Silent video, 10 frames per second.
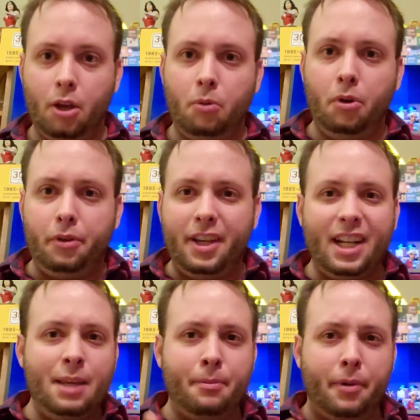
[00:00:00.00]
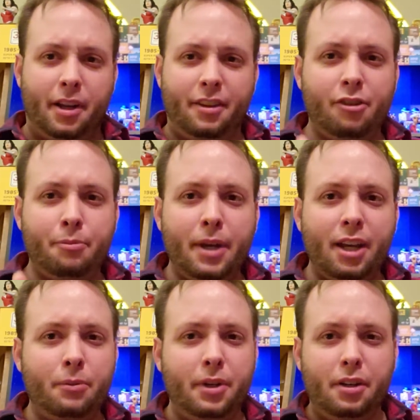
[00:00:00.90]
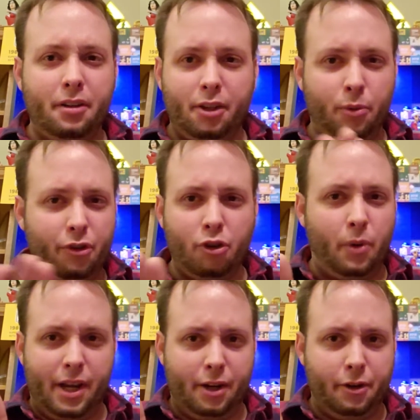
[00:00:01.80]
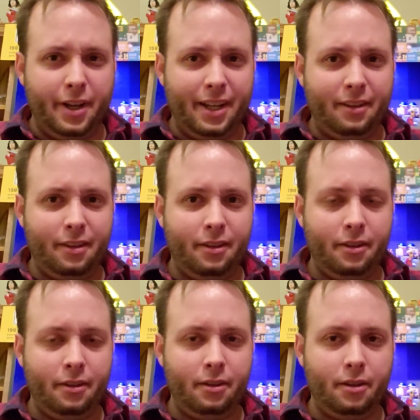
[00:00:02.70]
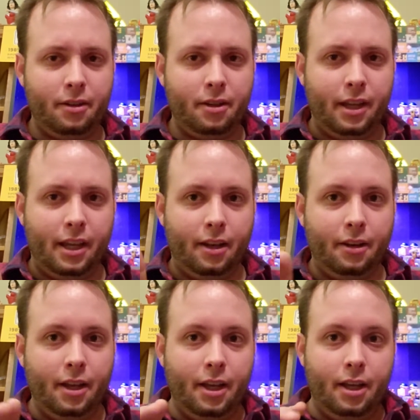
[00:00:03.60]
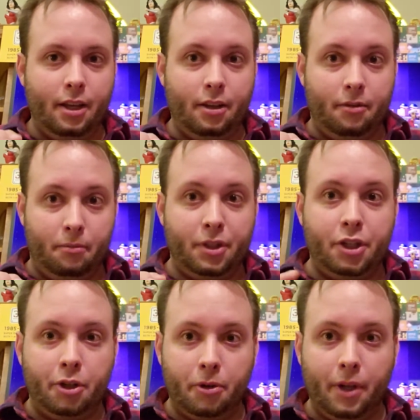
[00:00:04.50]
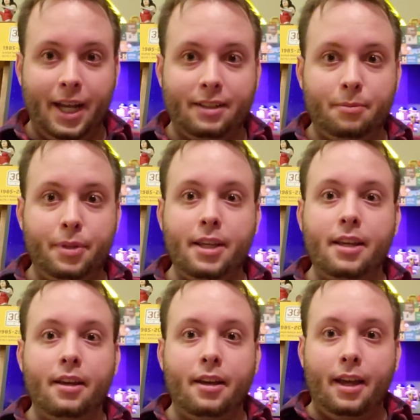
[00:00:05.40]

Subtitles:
Well, you got to keep in mind, this is back when there was no internet and material had to be